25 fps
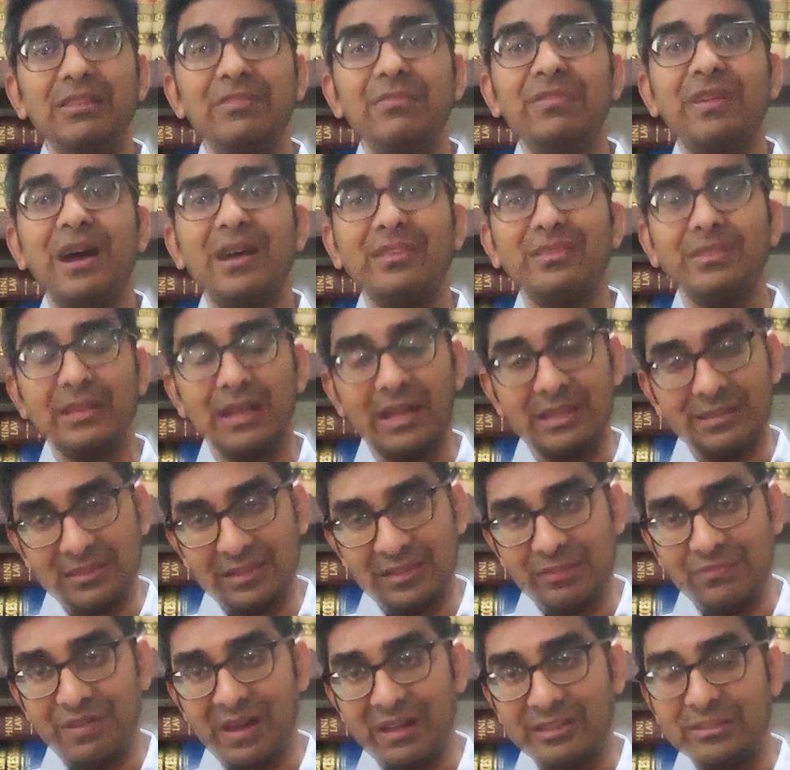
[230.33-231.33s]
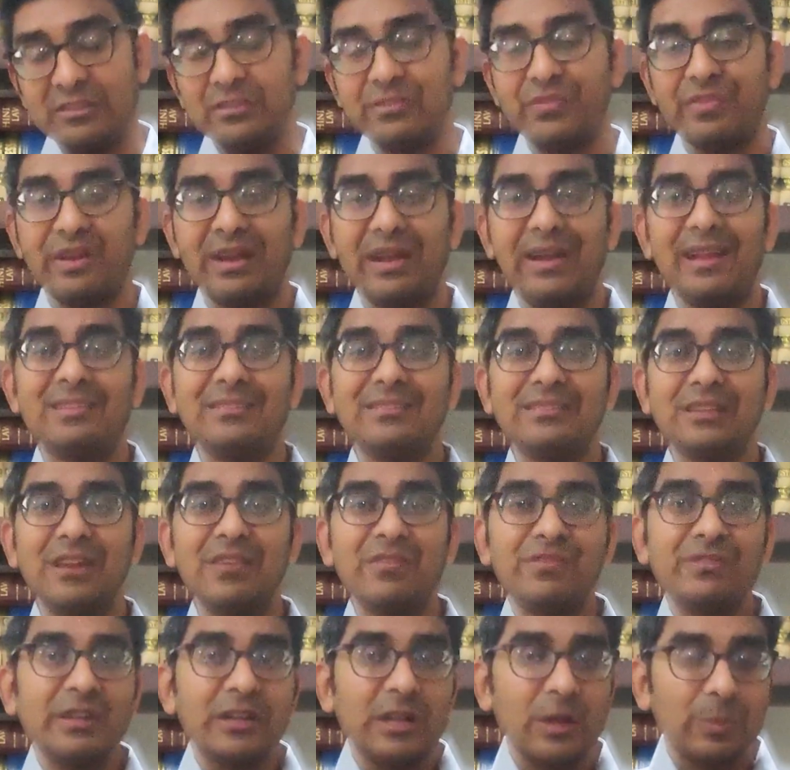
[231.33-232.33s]
the father's friend has
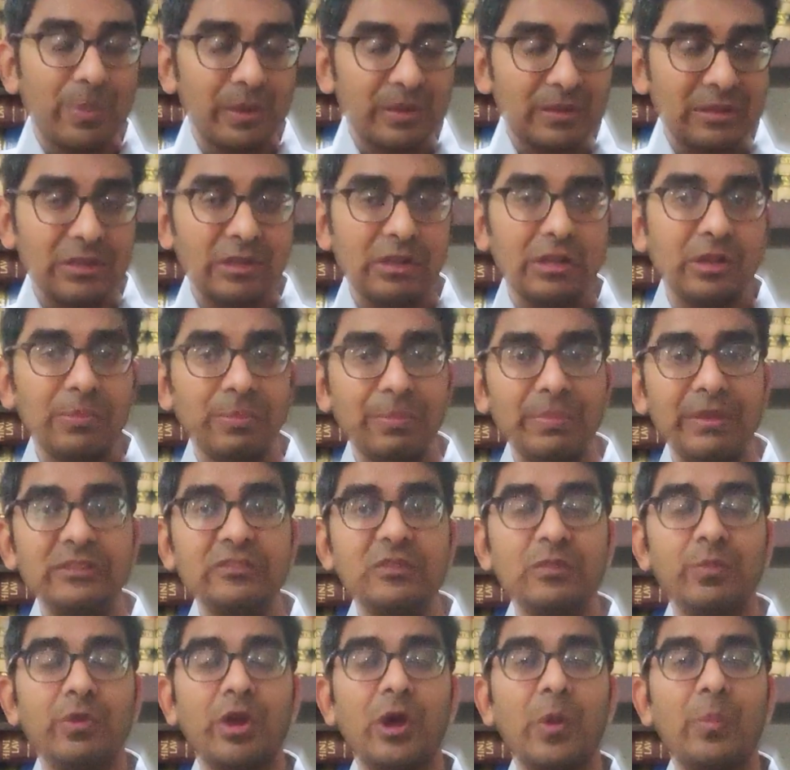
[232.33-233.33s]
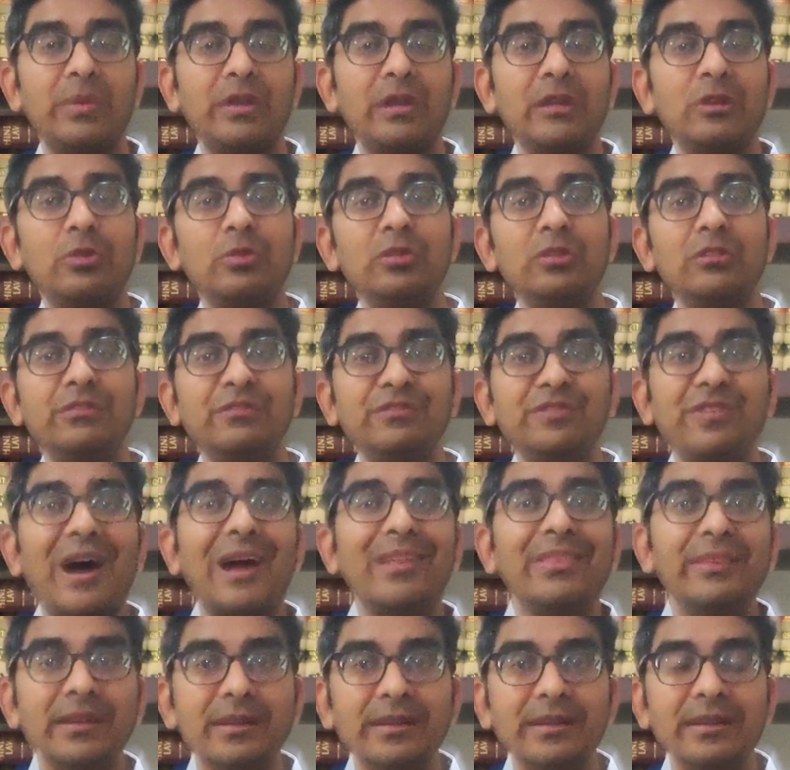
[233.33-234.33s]
gifted a particular piece of property to the
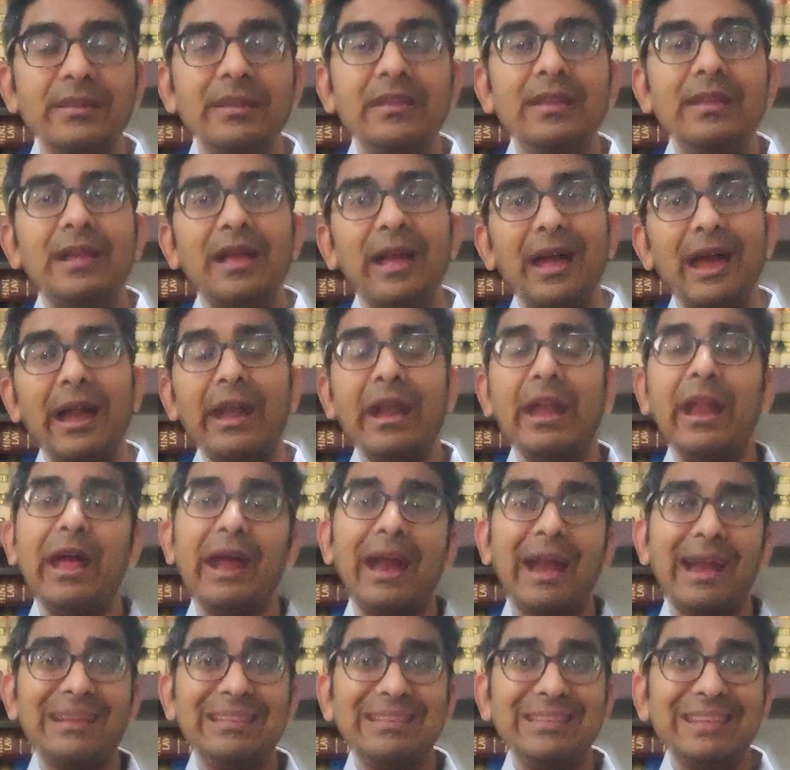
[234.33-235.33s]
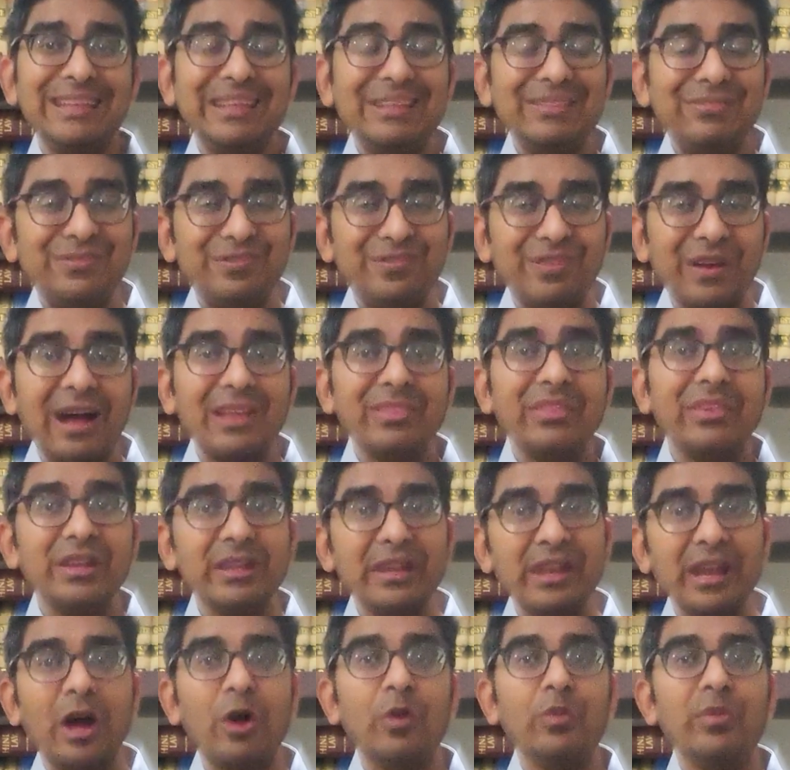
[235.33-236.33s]
father. And the
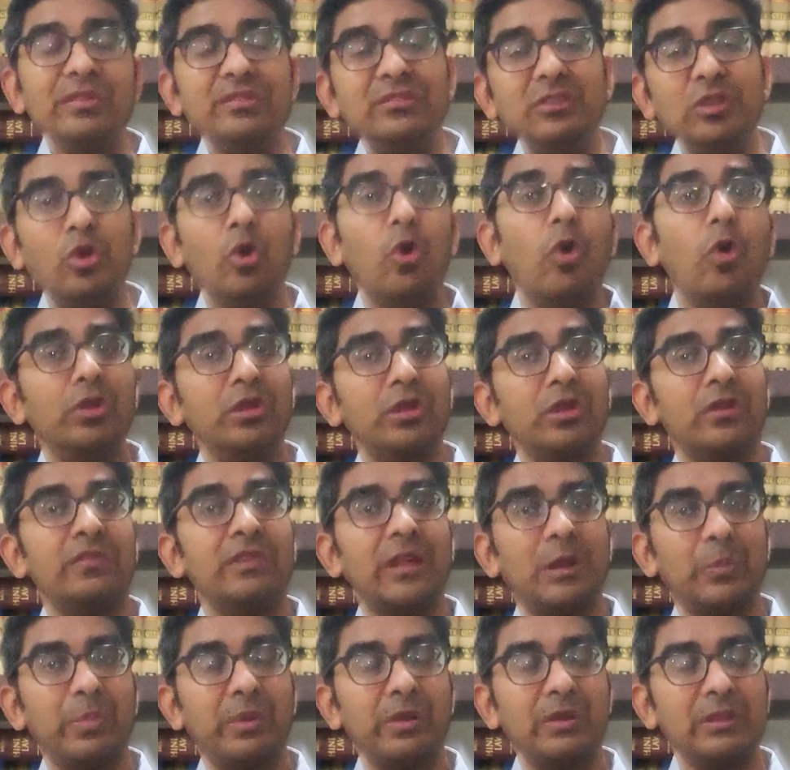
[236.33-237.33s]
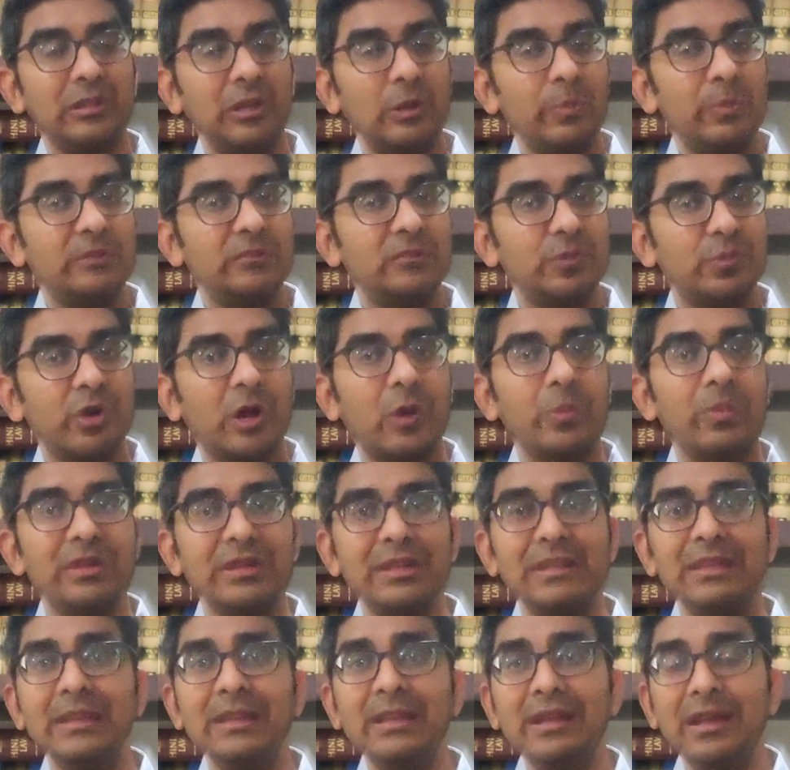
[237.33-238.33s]
father now is the owner of that particular piece of
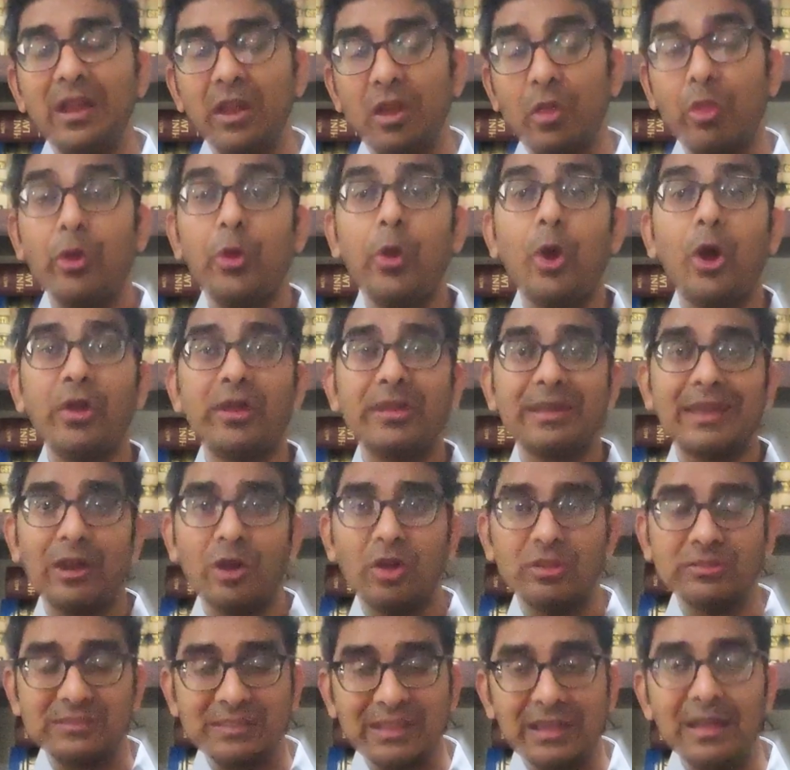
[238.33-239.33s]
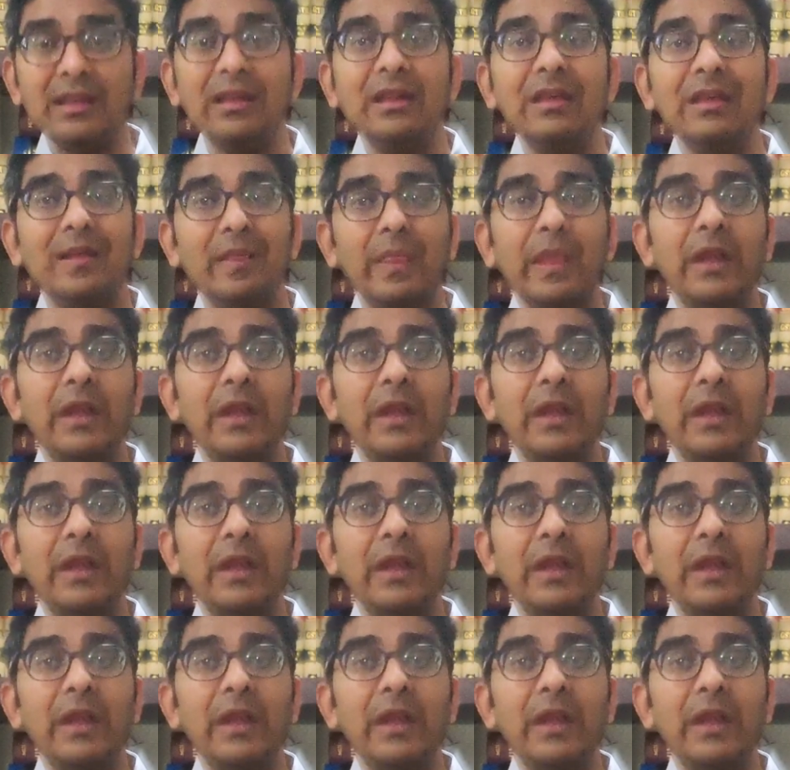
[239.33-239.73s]
property. The daughter cannot say